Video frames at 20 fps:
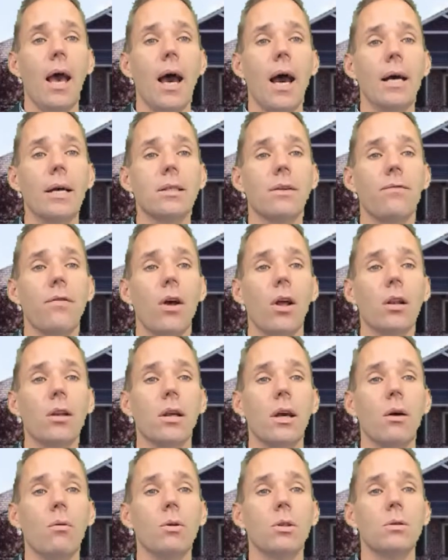as I
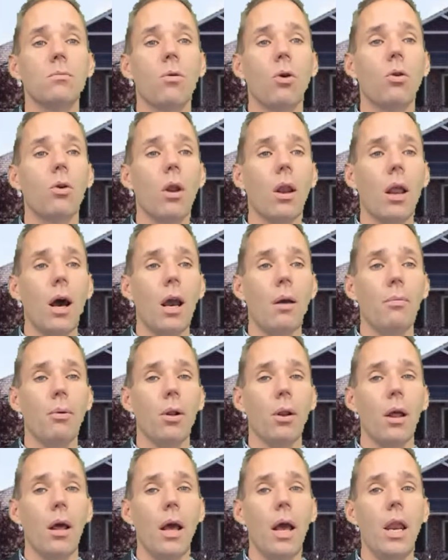felt it was more
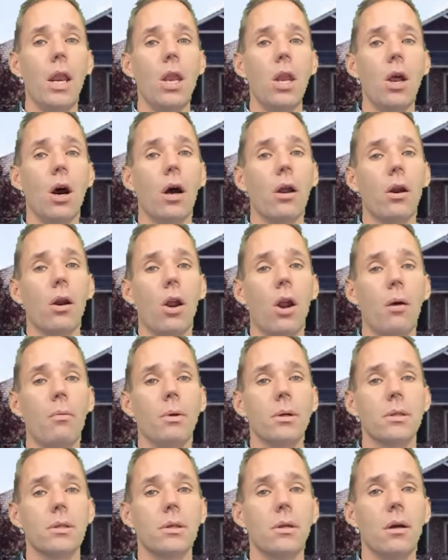reliable and not
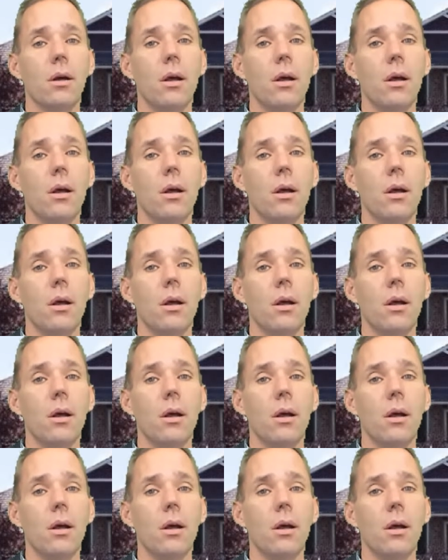alarmist.